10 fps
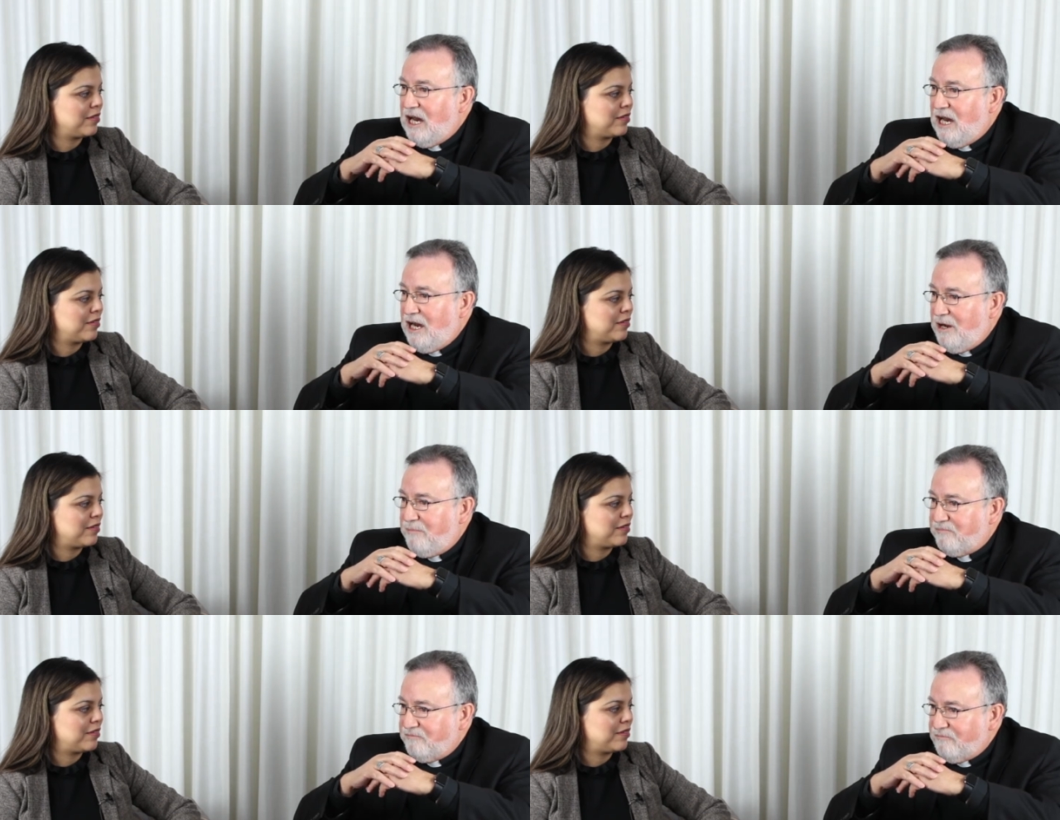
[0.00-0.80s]

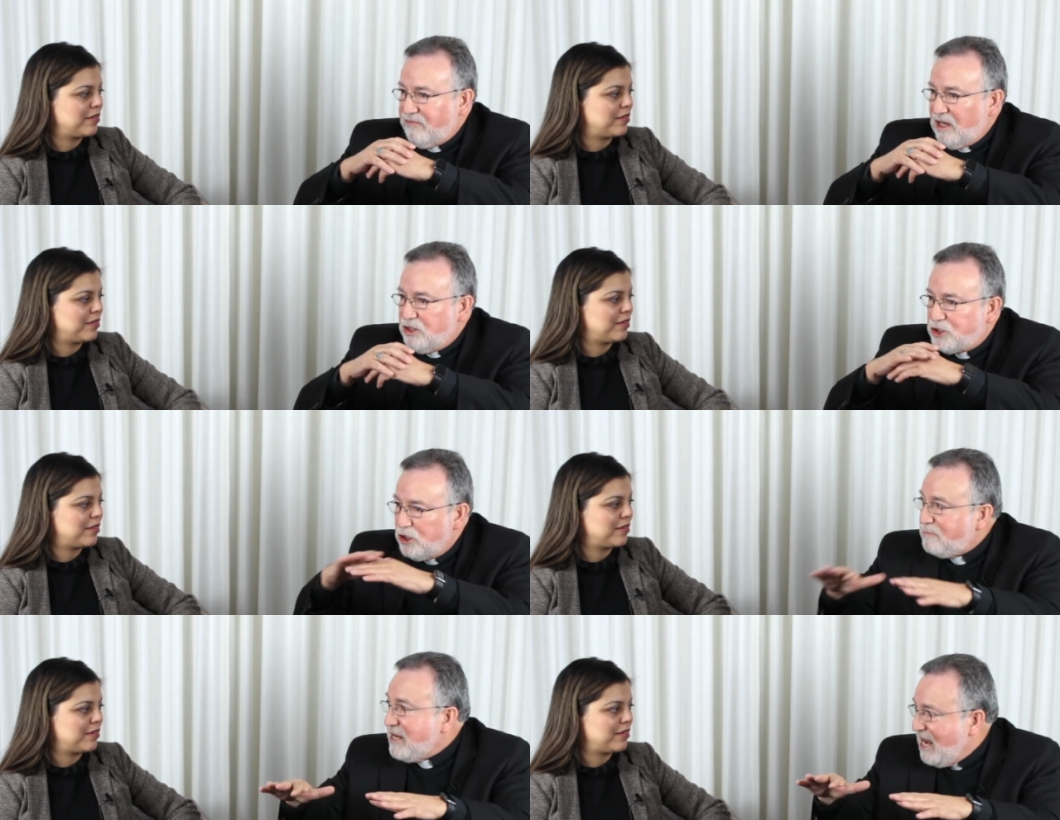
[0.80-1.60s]
Speaker 1: um,
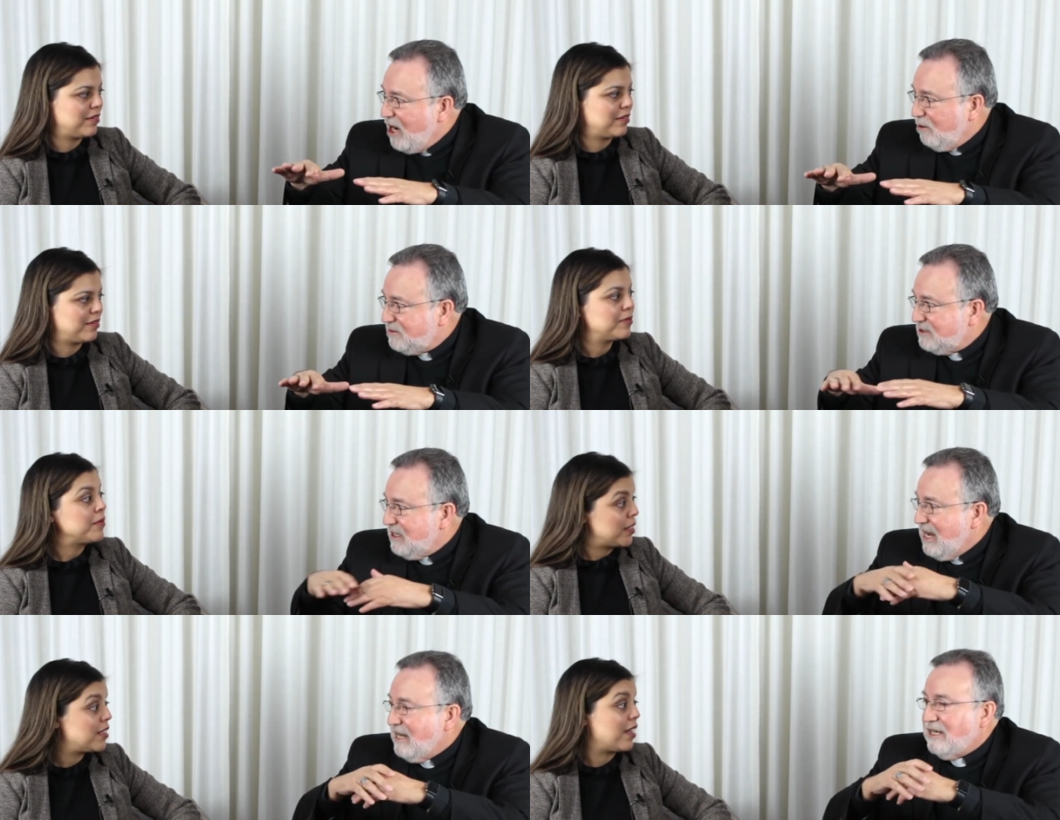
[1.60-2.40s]
should be helped,
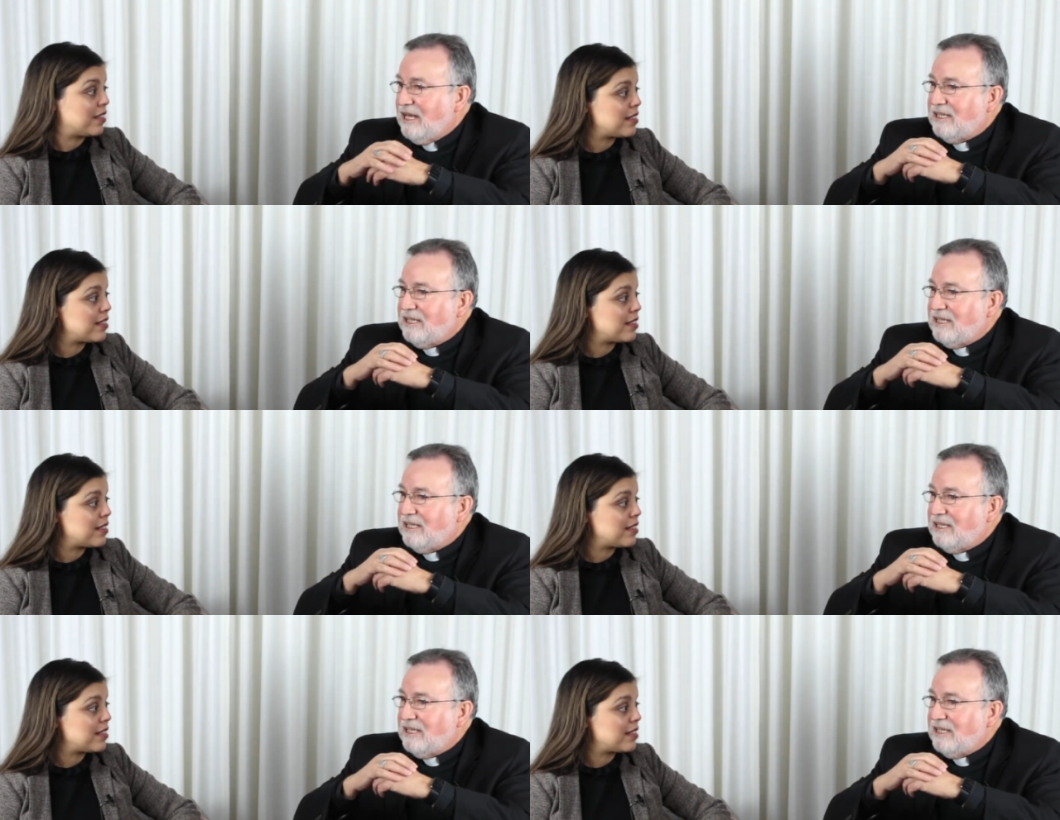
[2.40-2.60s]
and, yes.